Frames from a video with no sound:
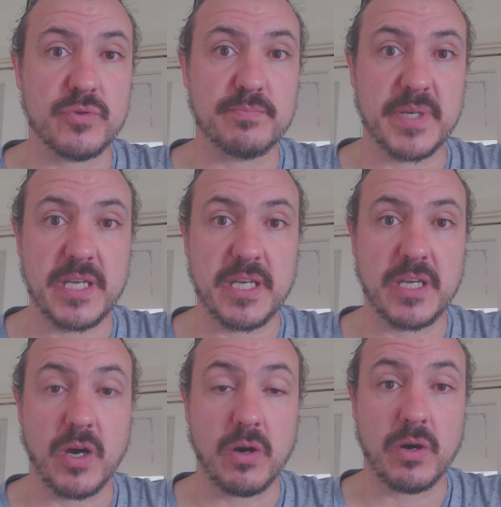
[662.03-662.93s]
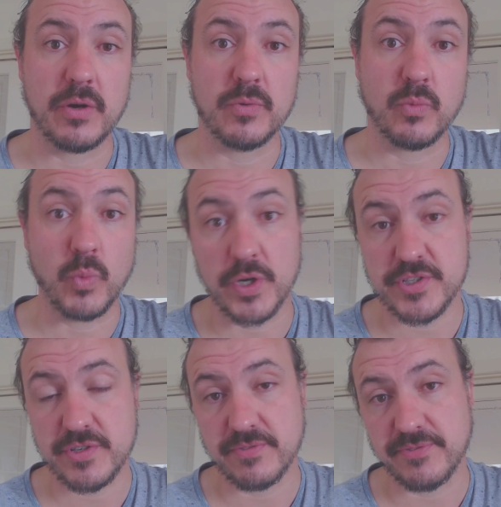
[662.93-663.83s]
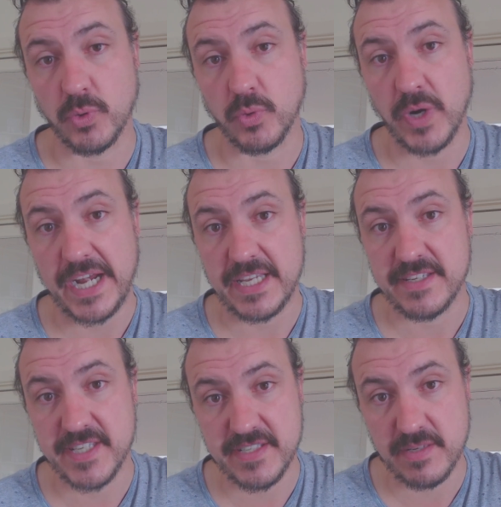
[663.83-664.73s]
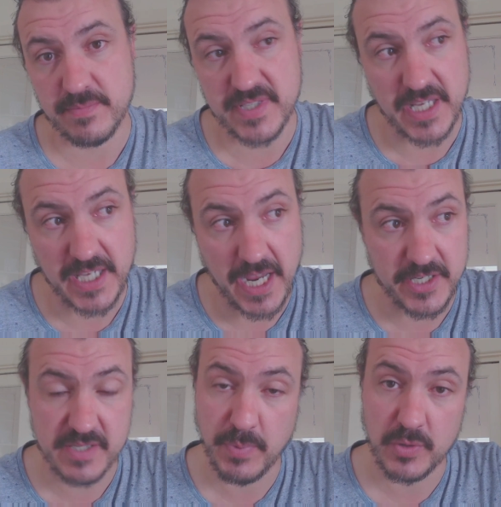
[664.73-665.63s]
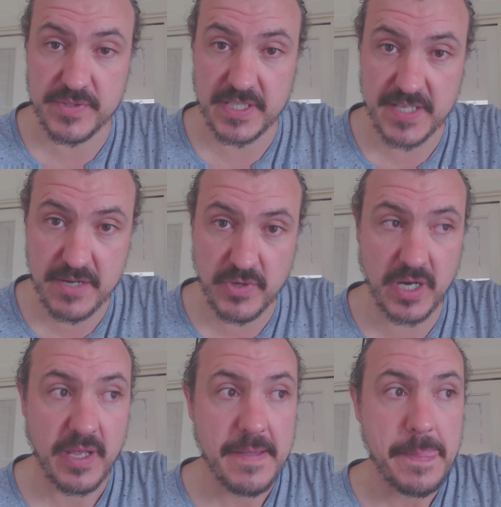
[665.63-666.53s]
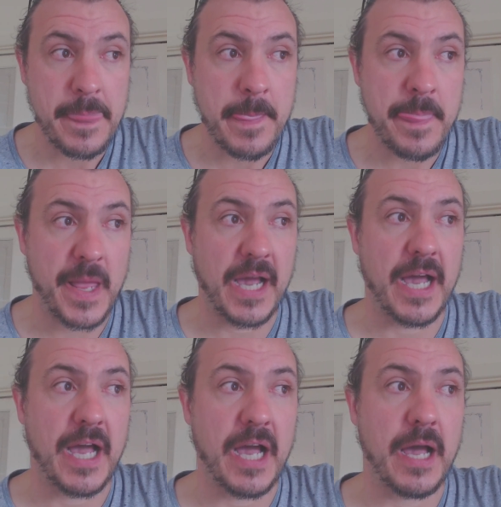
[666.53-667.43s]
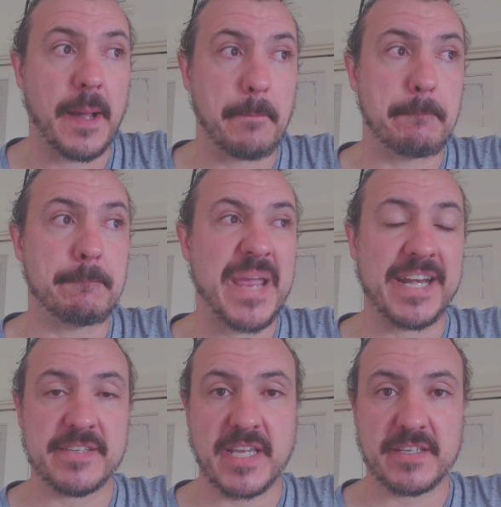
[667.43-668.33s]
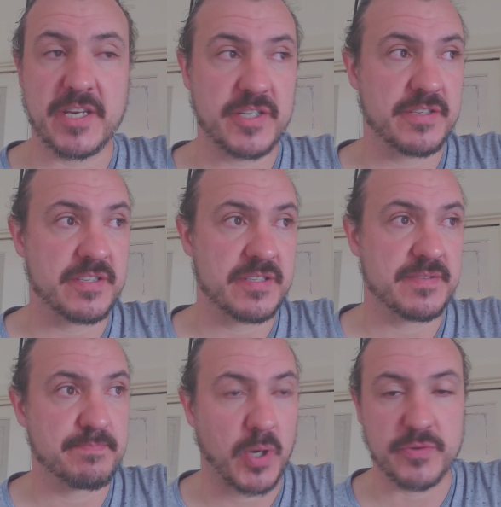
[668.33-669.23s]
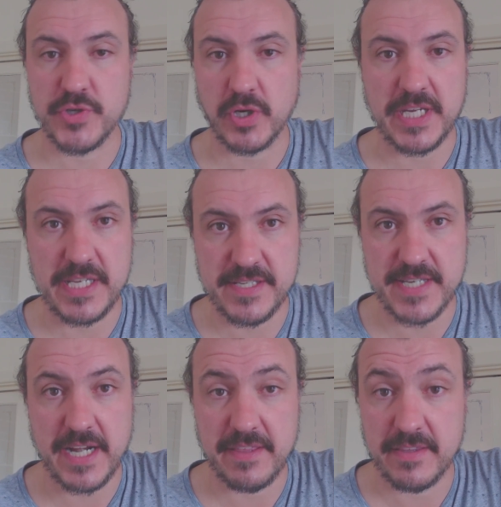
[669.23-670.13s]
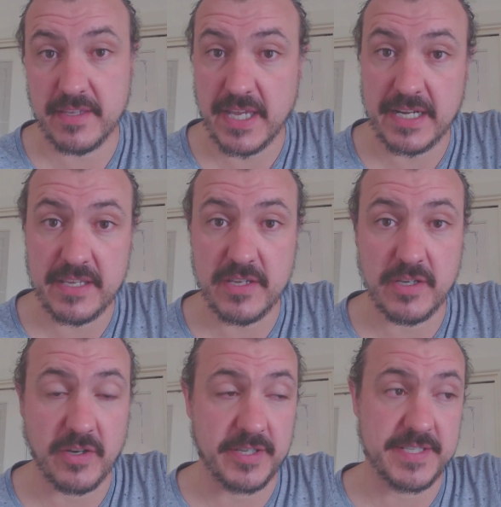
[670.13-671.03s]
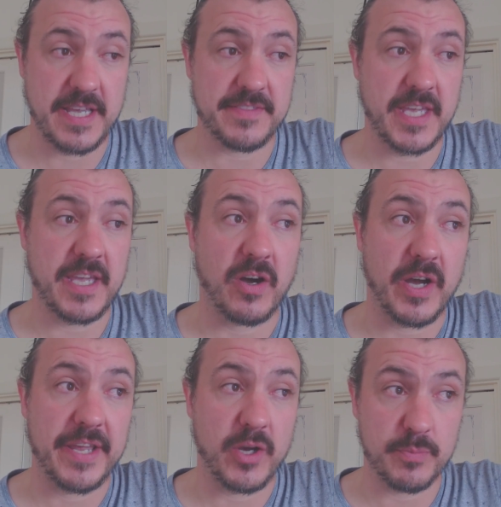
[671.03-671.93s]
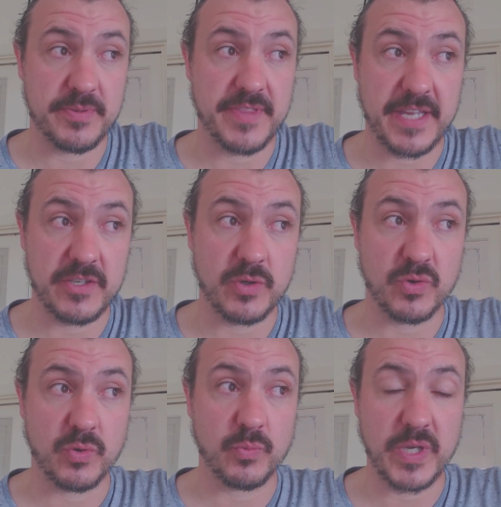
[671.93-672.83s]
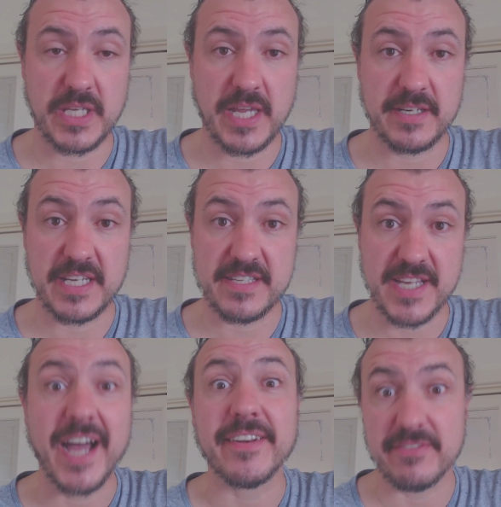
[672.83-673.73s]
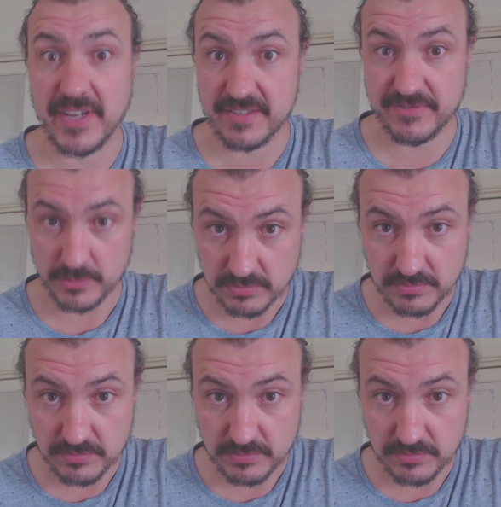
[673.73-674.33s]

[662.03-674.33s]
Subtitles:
be on watch for any systems, sea cages, ponds, etc., any technicians, pond jockeys, any of you guys out there, I hope that your weekend is uneventful.